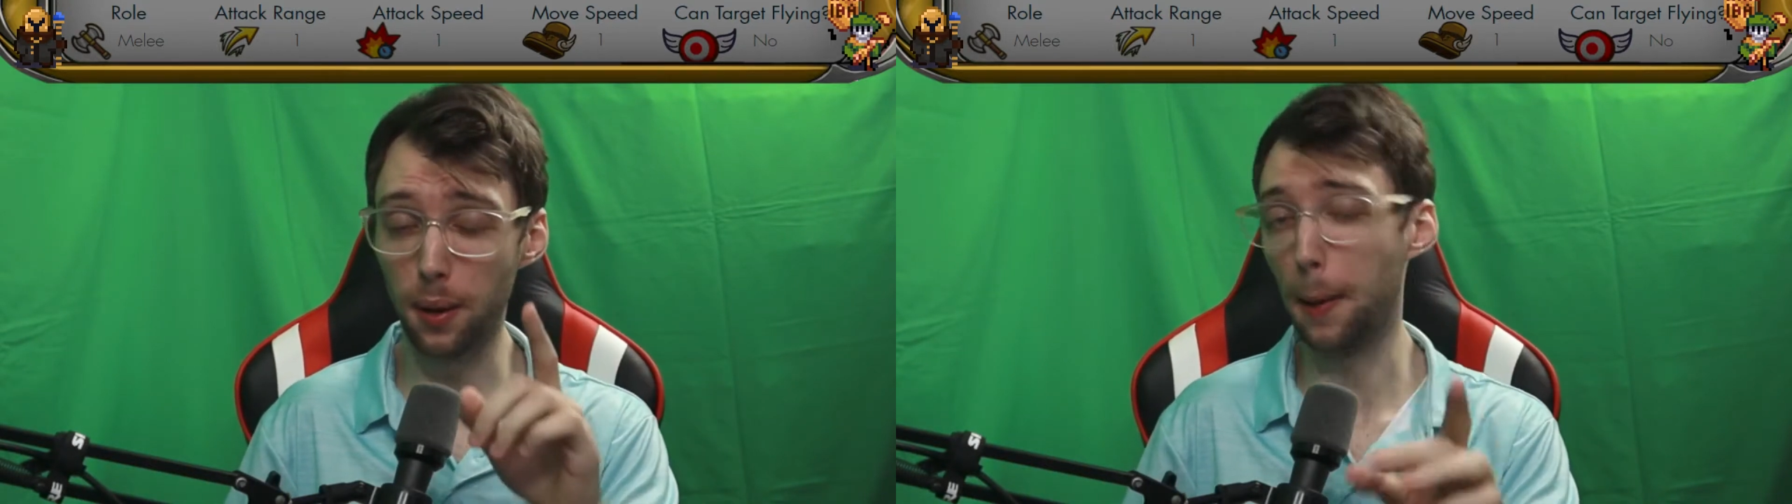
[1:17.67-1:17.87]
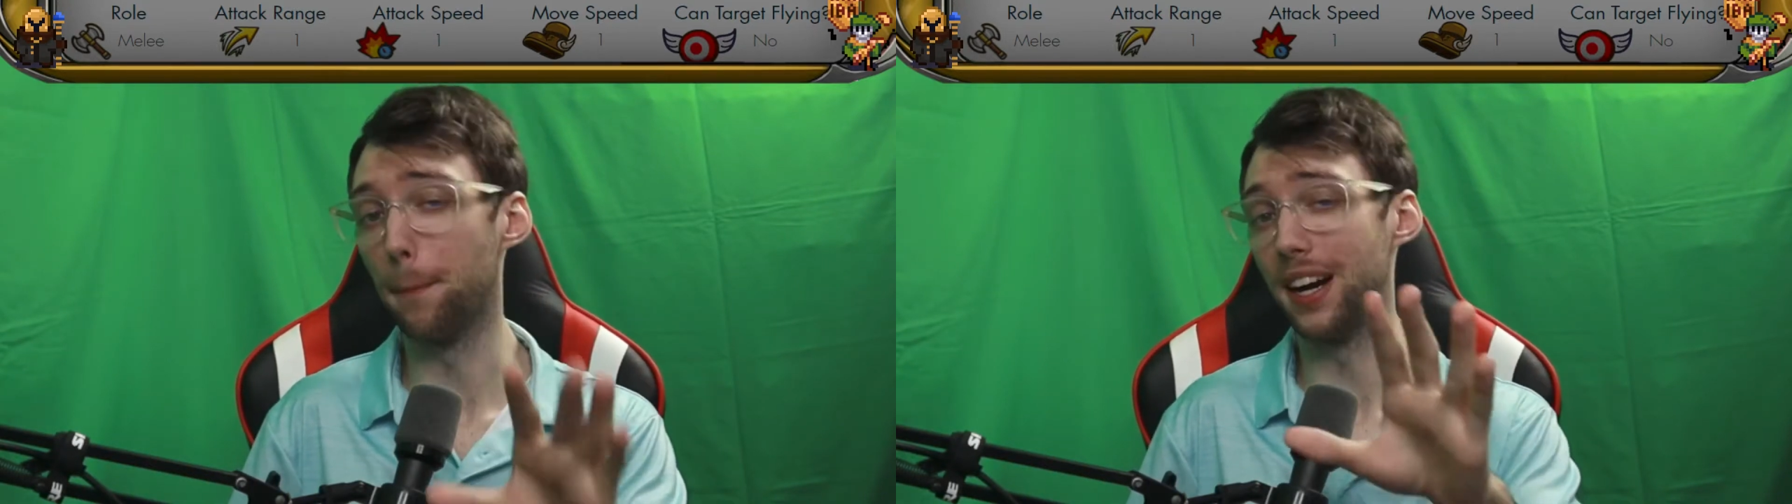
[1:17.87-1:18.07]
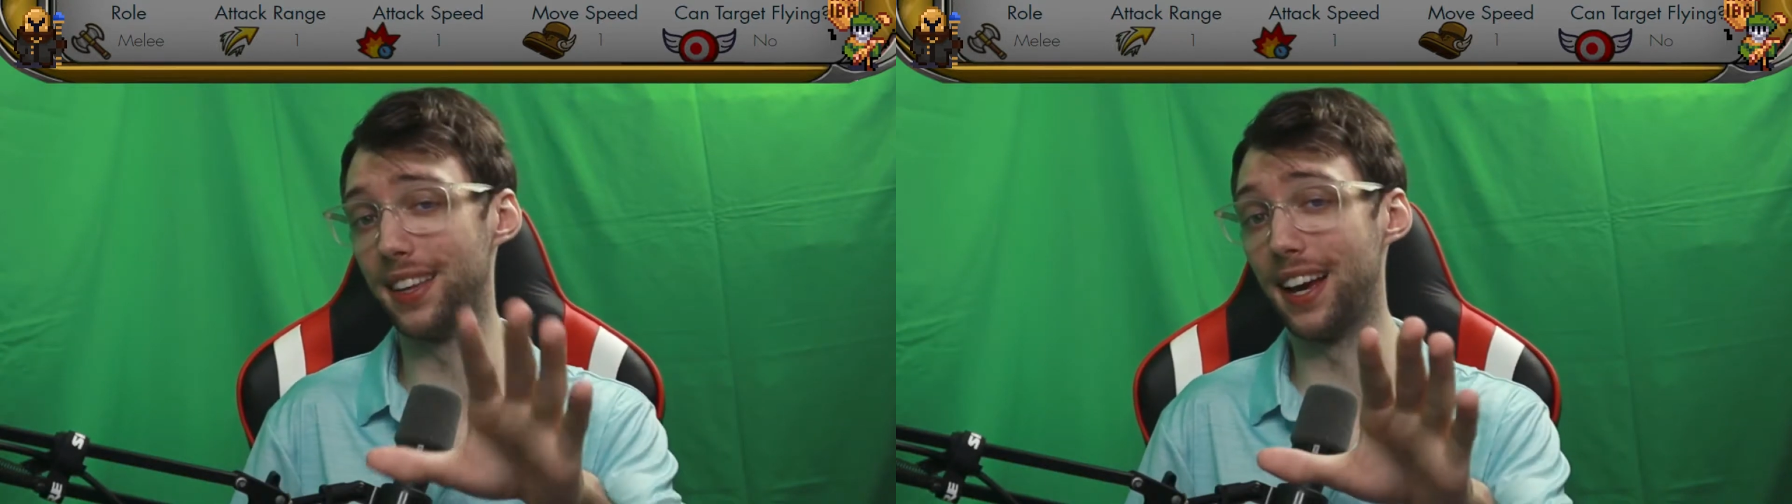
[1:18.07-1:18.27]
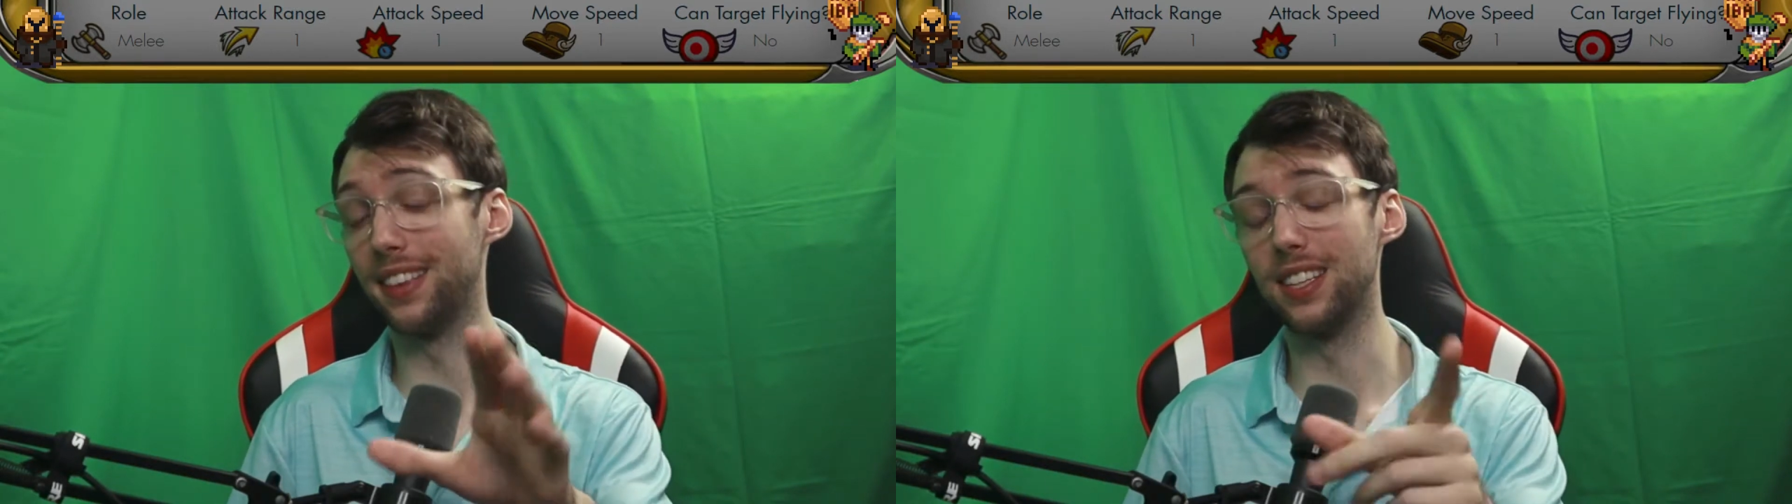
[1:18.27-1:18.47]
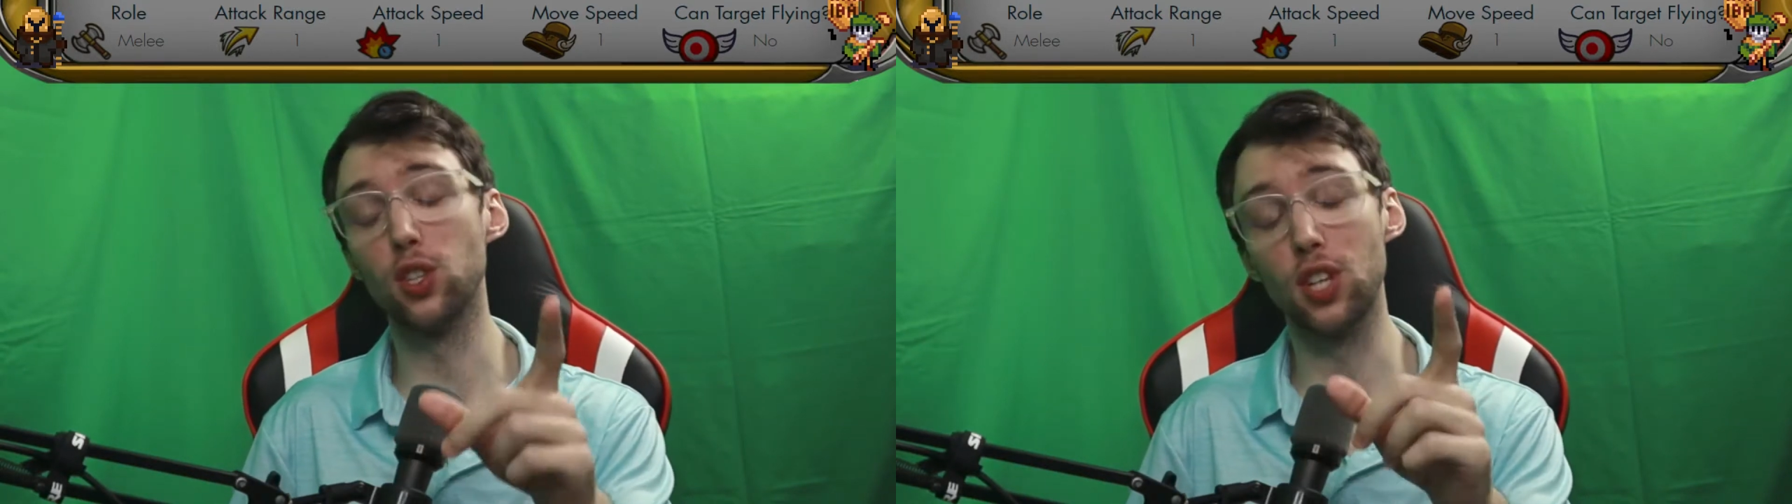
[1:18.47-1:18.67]
and by that,
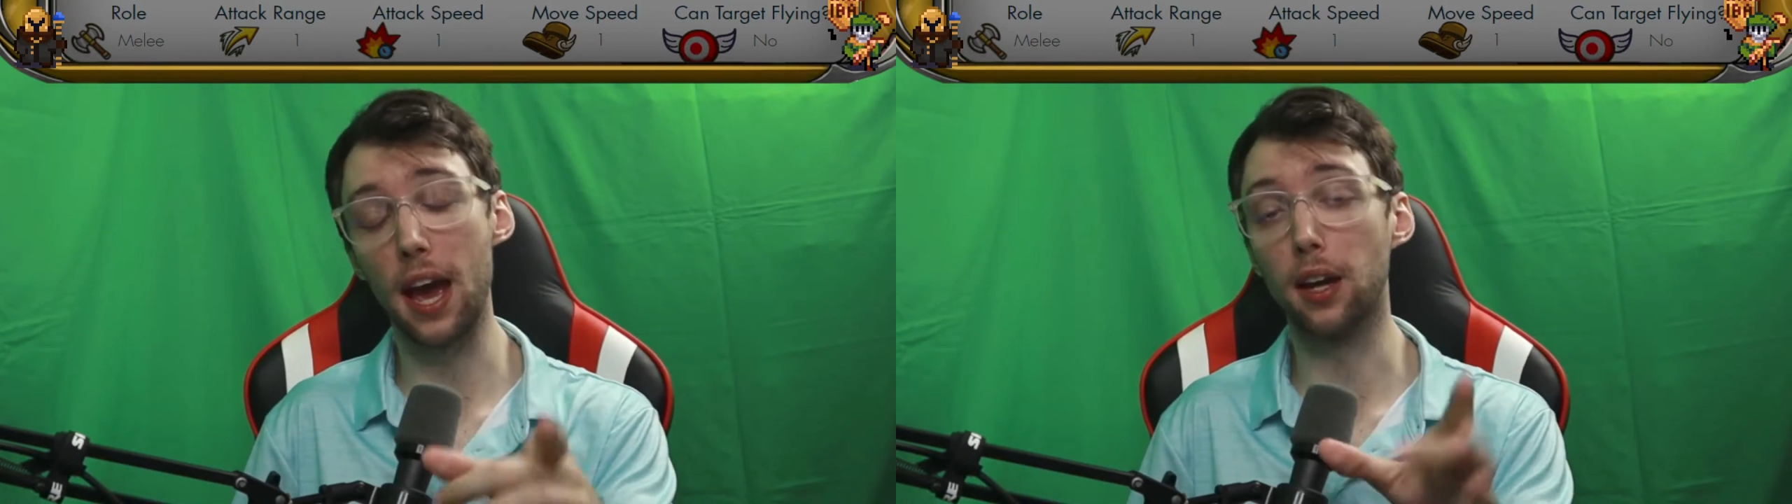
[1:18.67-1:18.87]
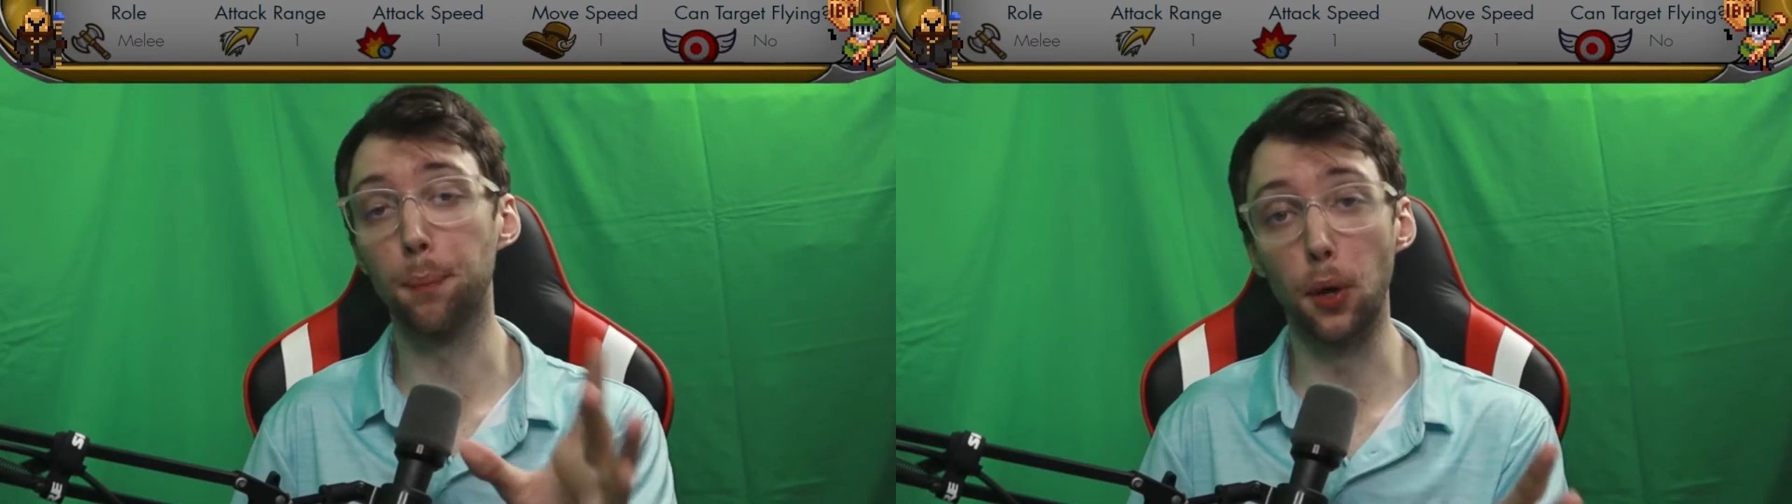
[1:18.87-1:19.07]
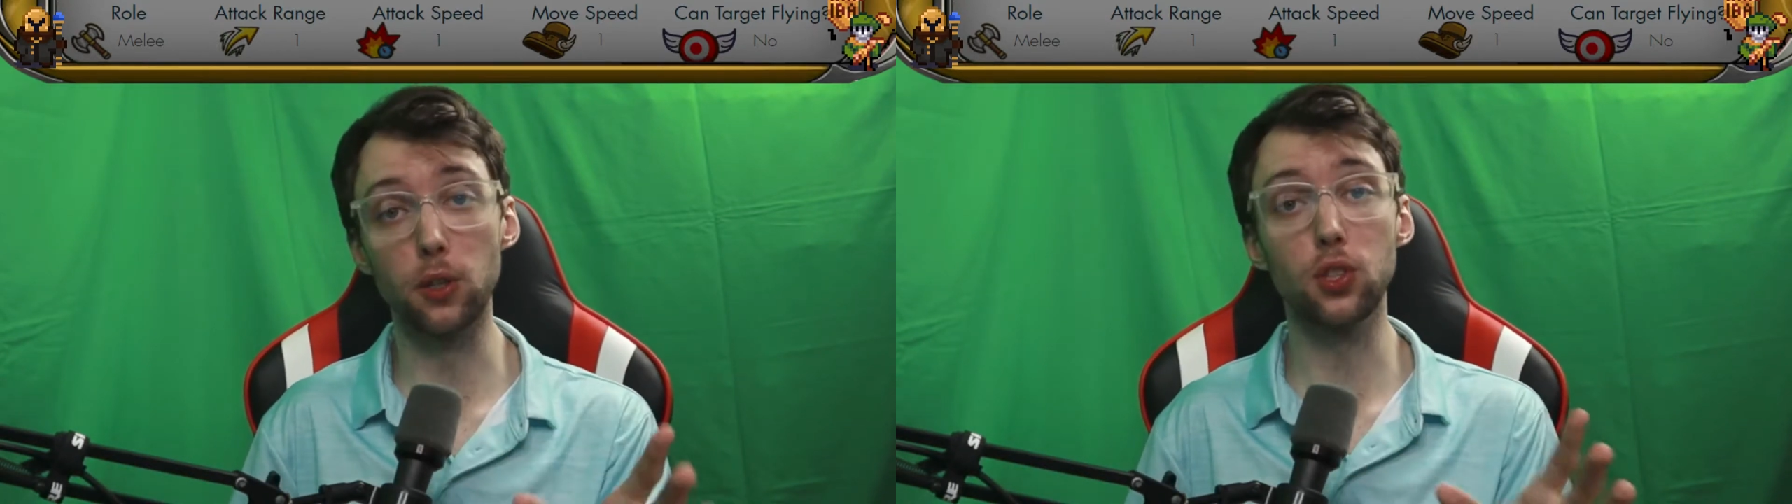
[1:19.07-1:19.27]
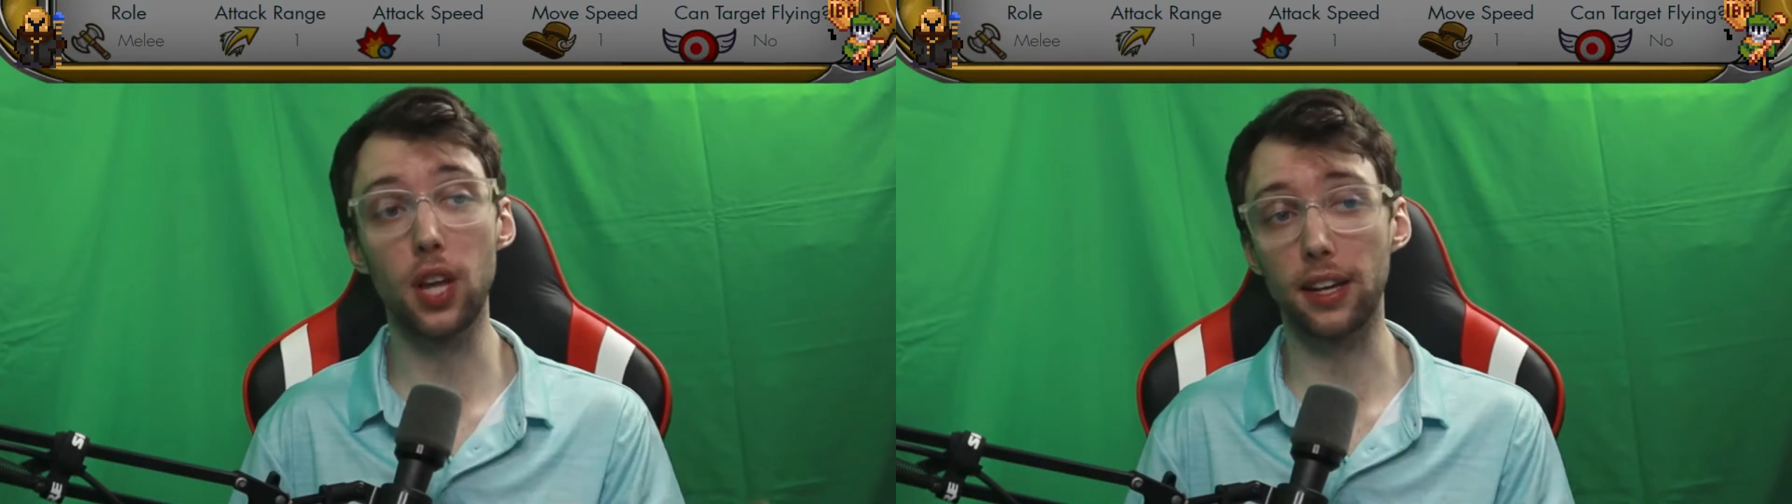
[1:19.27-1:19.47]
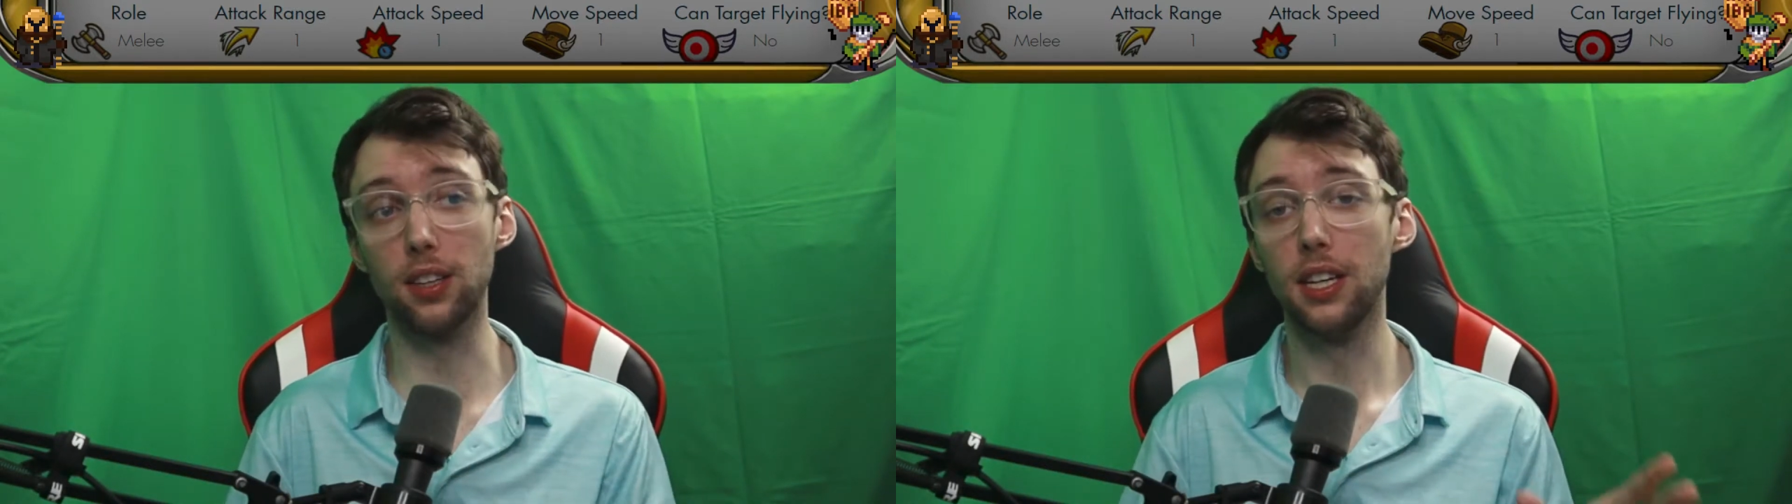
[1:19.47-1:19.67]
that's attack per second.